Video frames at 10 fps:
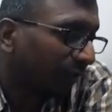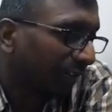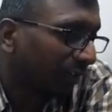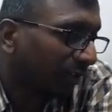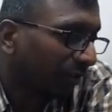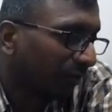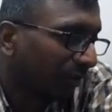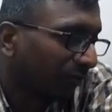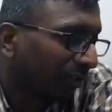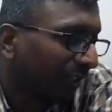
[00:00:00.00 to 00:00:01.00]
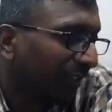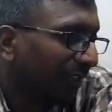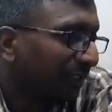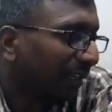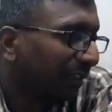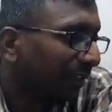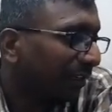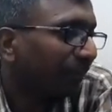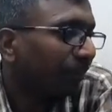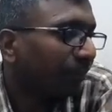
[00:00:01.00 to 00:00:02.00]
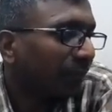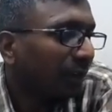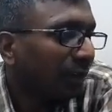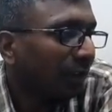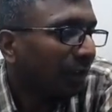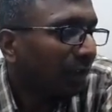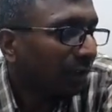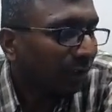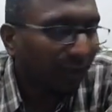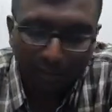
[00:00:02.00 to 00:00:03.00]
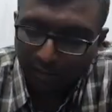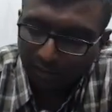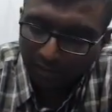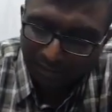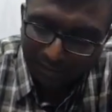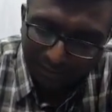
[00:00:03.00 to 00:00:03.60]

that wording exactly yeah this